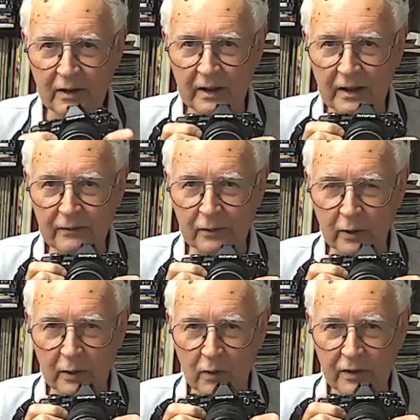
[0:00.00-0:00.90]
I haven't
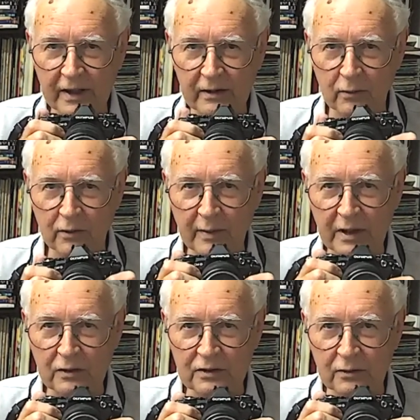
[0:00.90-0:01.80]
really worked out all the
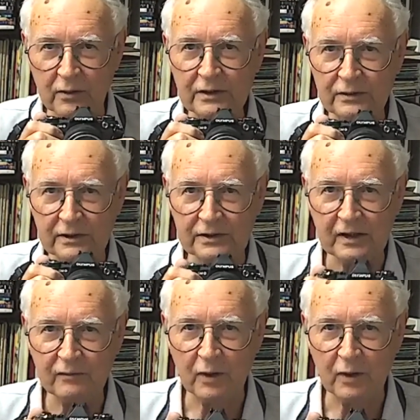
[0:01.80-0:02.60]
menus and all that sort of stuff,